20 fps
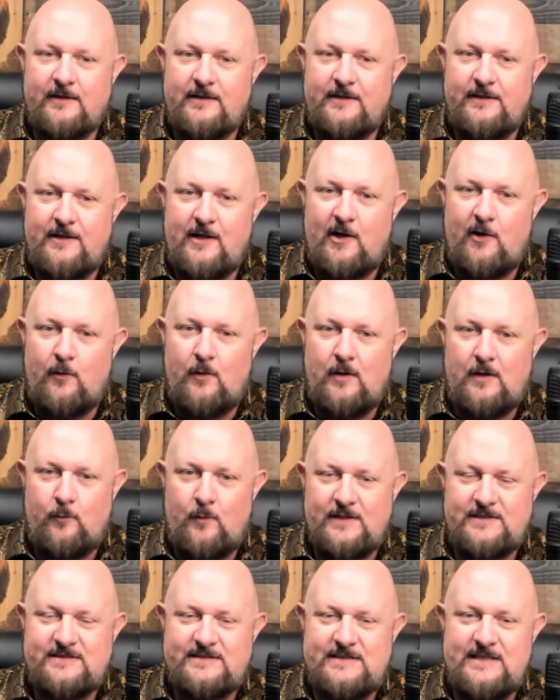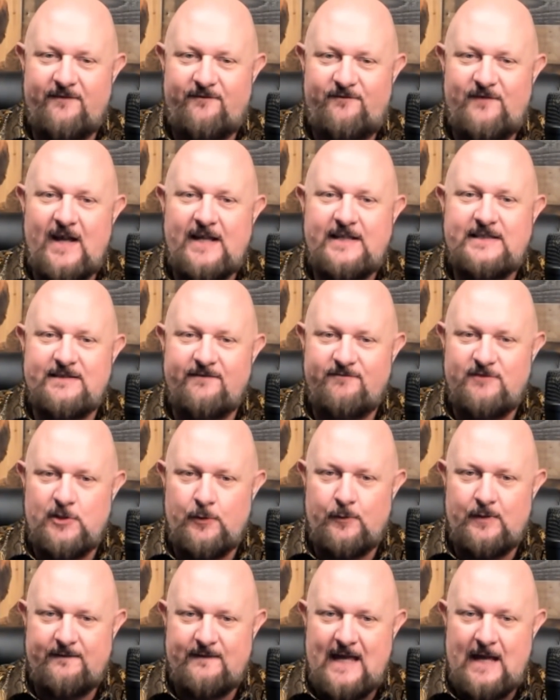What's the effect of
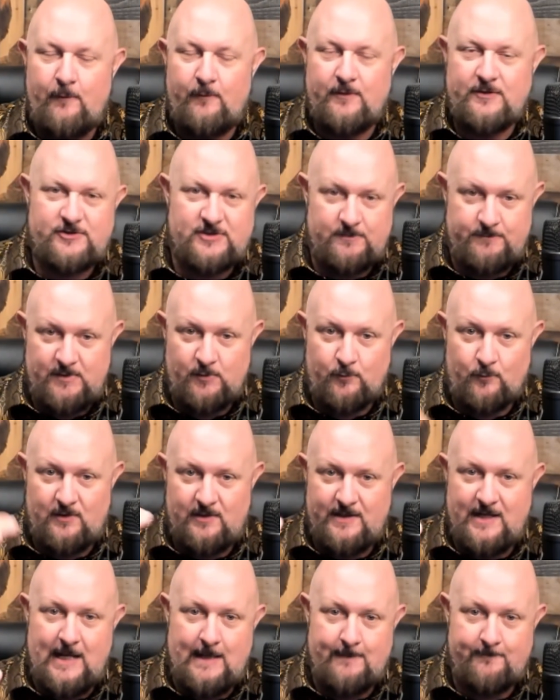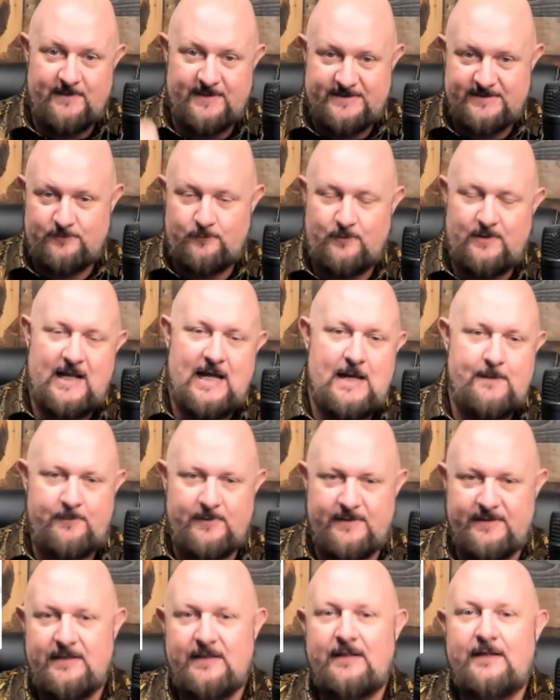doing that? One should be 1 up. This is what
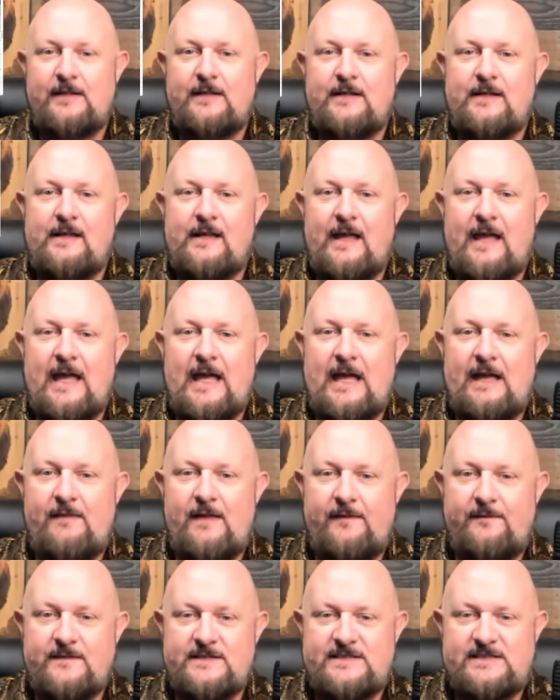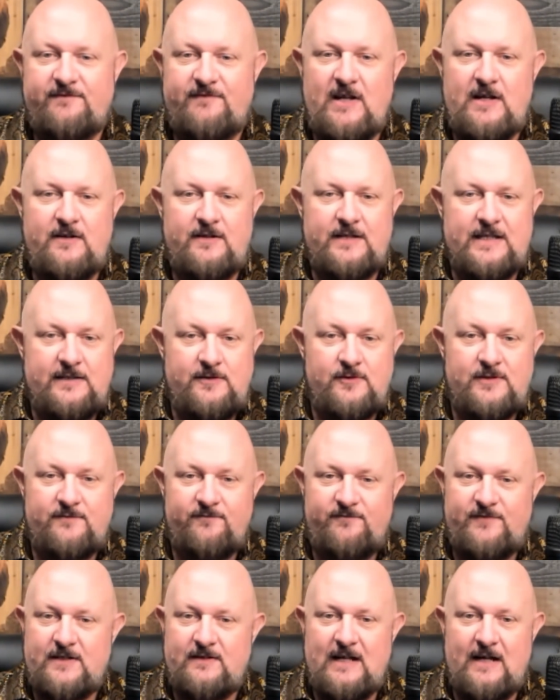happened. And then severity, you can
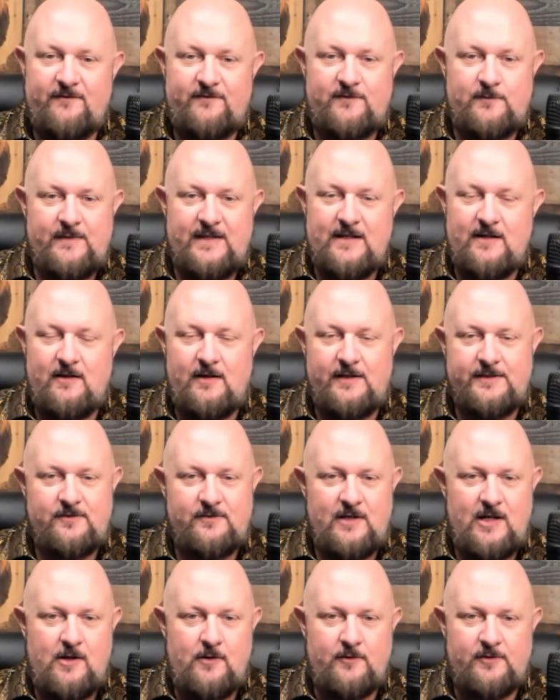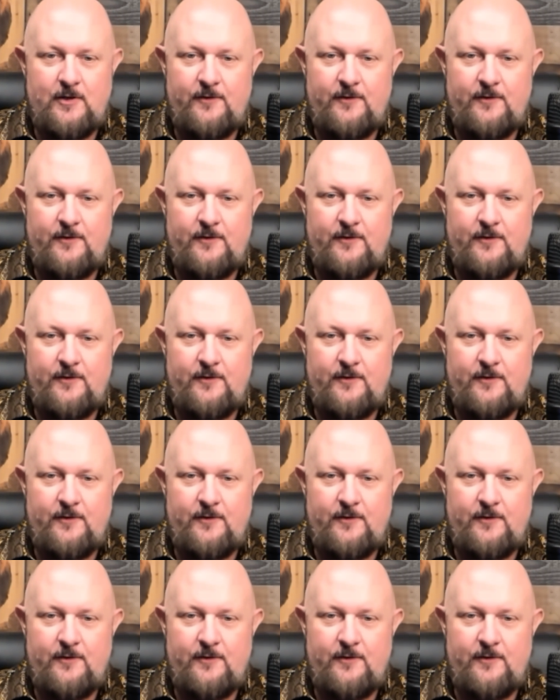figure out from there on your own.